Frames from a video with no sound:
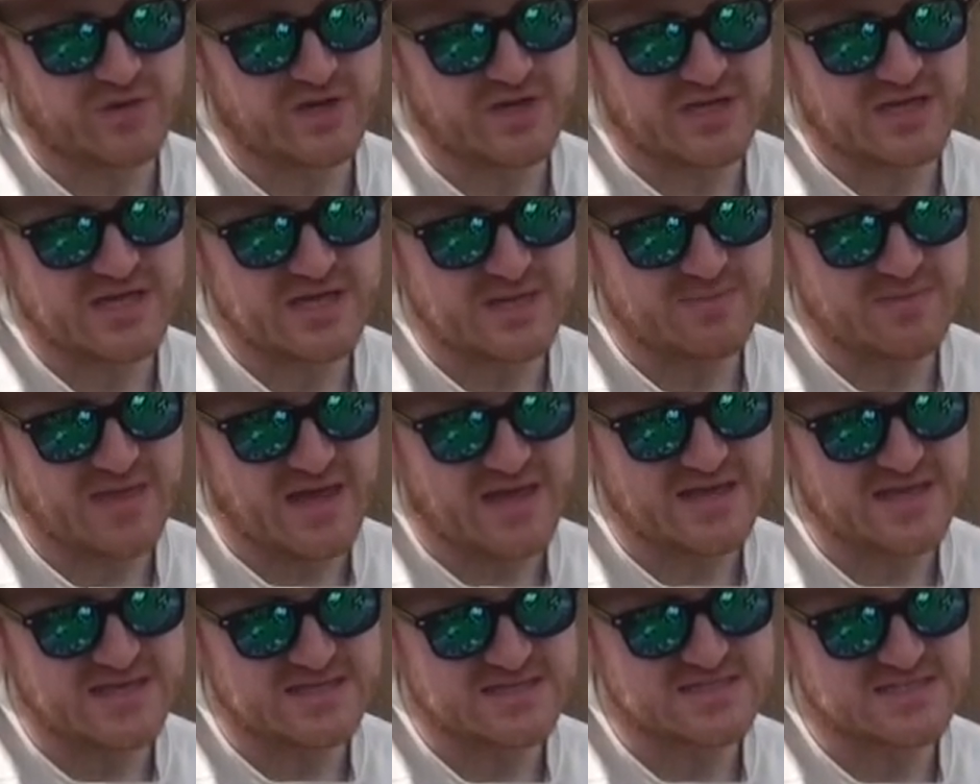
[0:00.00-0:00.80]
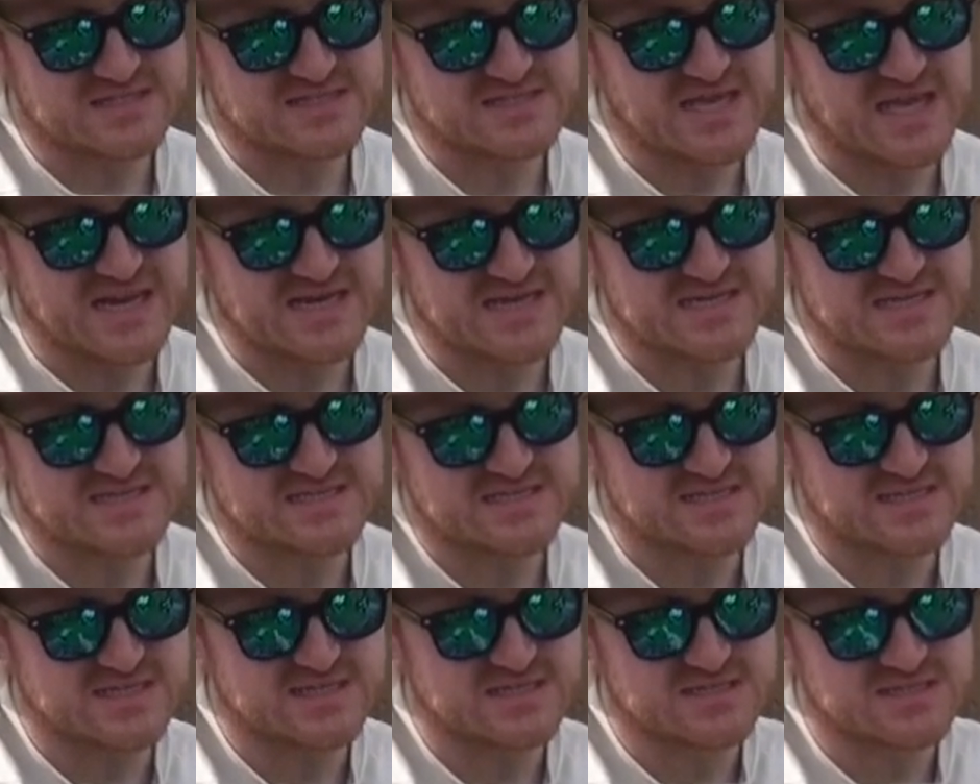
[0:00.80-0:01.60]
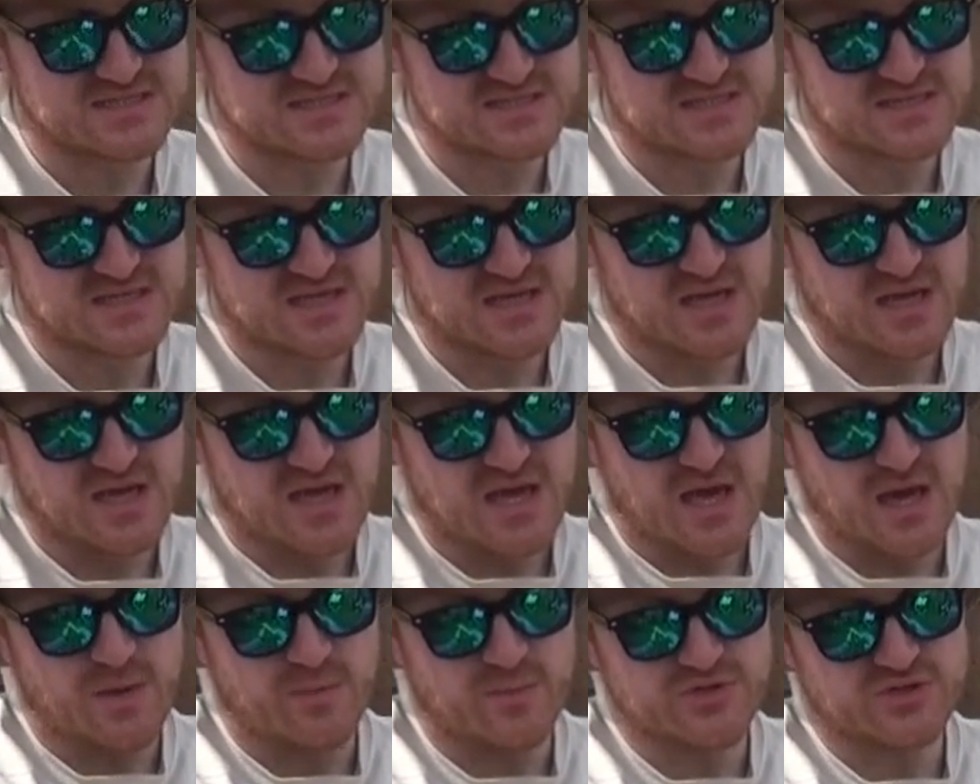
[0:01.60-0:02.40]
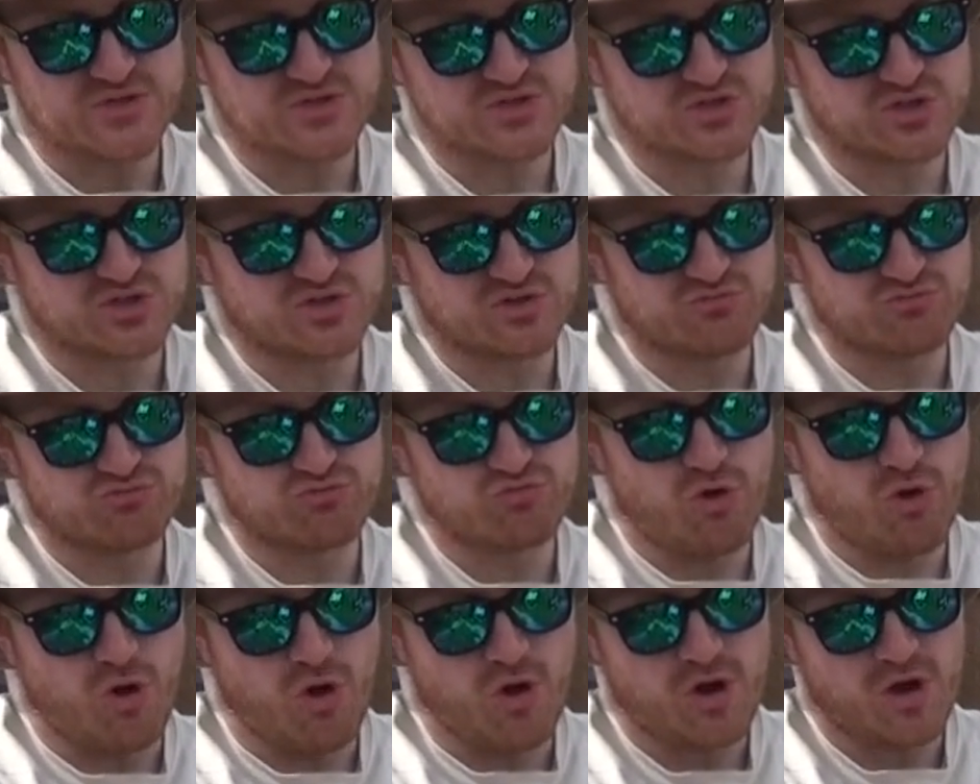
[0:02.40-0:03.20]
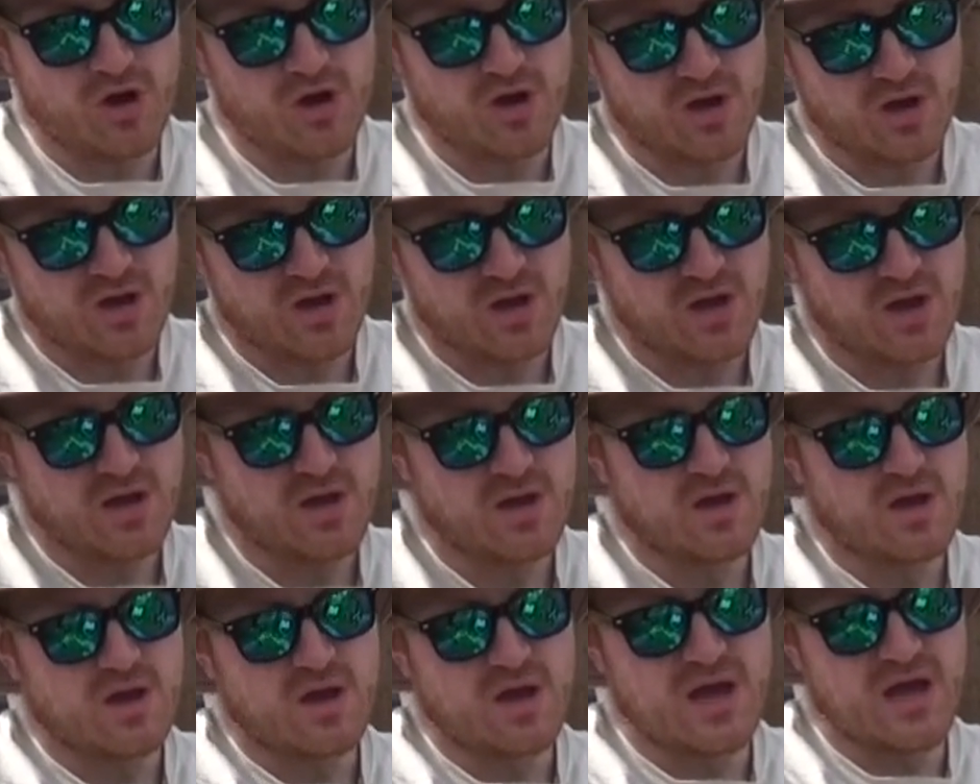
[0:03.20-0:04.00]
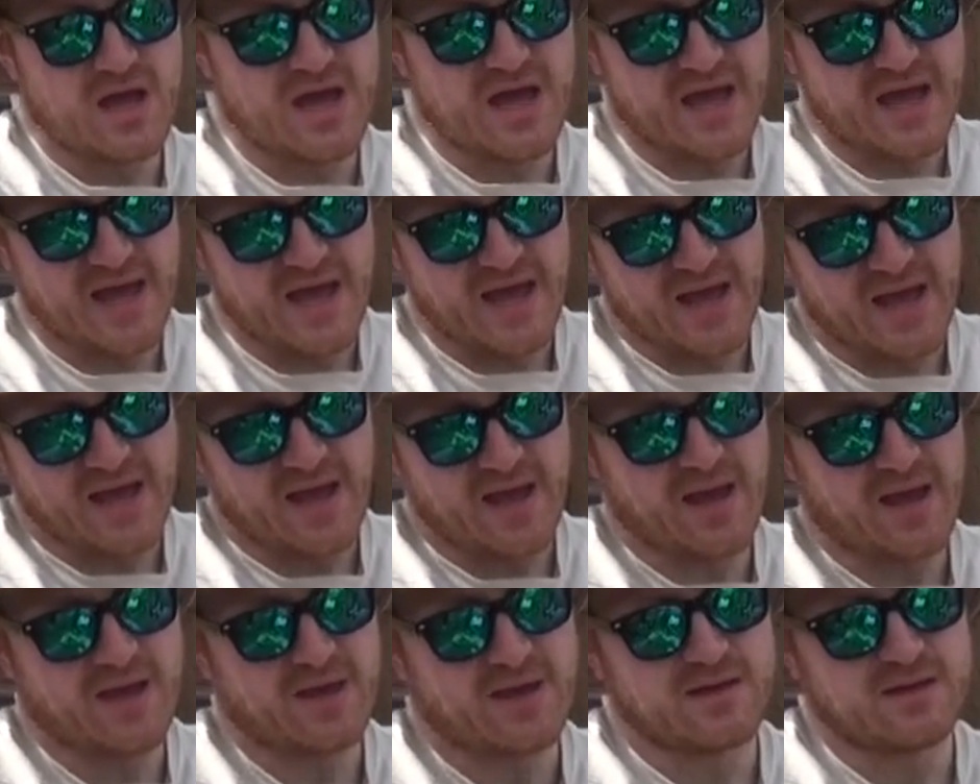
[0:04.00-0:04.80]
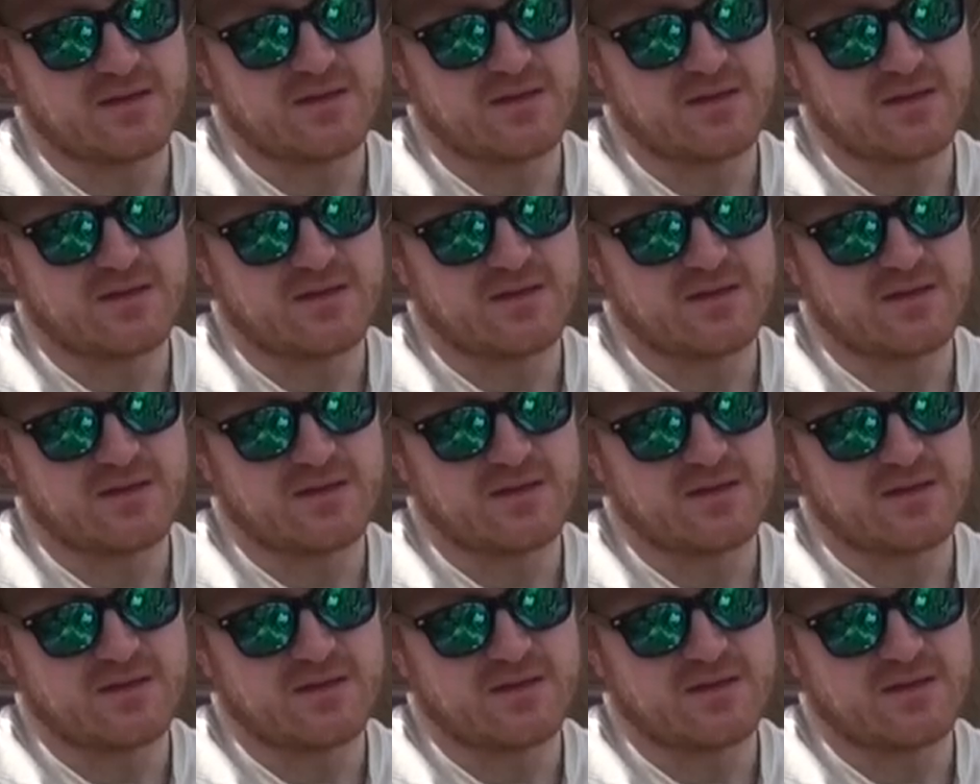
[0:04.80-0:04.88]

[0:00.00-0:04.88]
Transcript: We're going to keep that as a set distance, and we're just going to rock our